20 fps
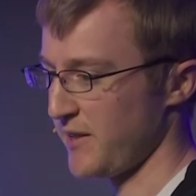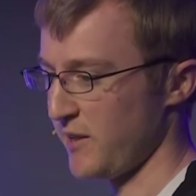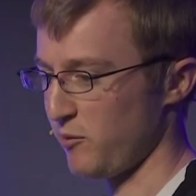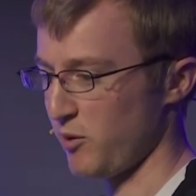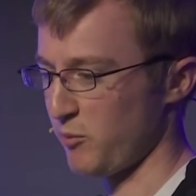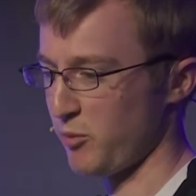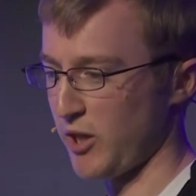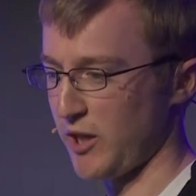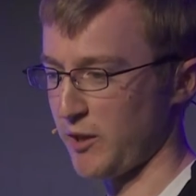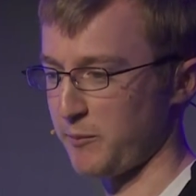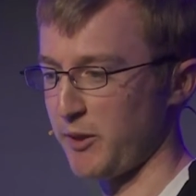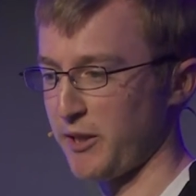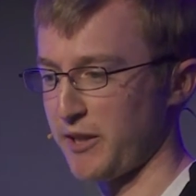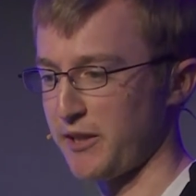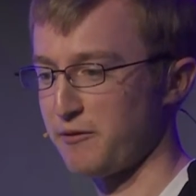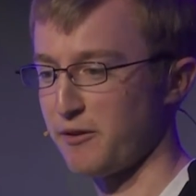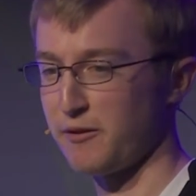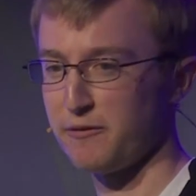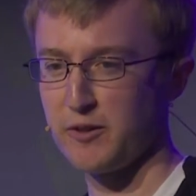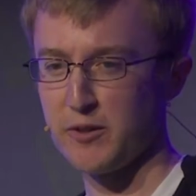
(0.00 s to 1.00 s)
not what product
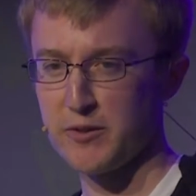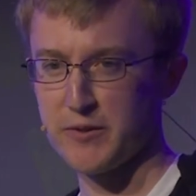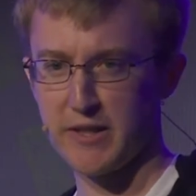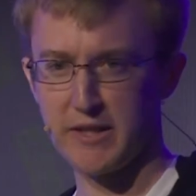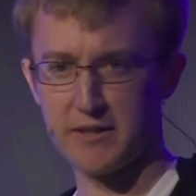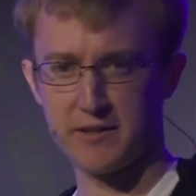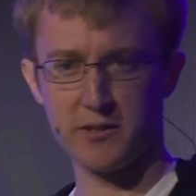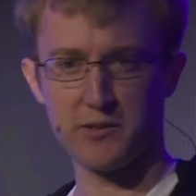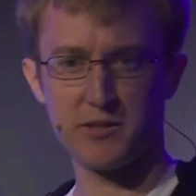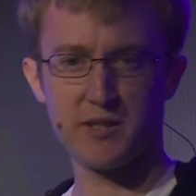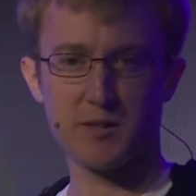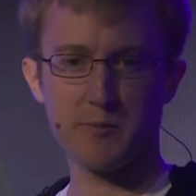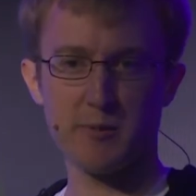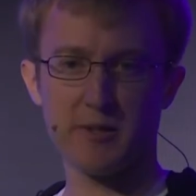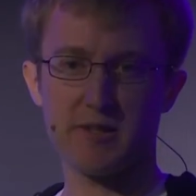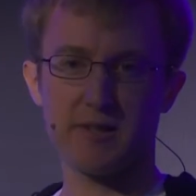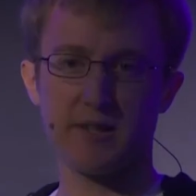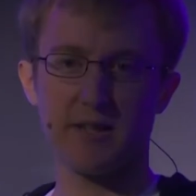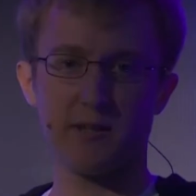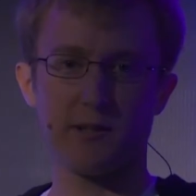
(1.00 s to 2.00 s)
market fit feels like. So 6
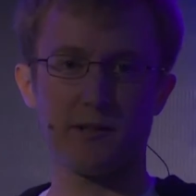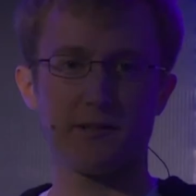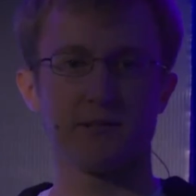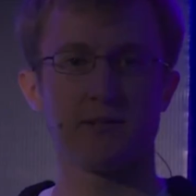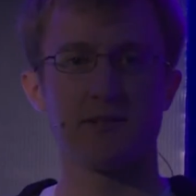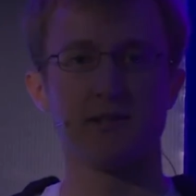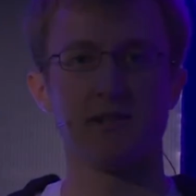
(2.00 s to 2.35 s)
months later,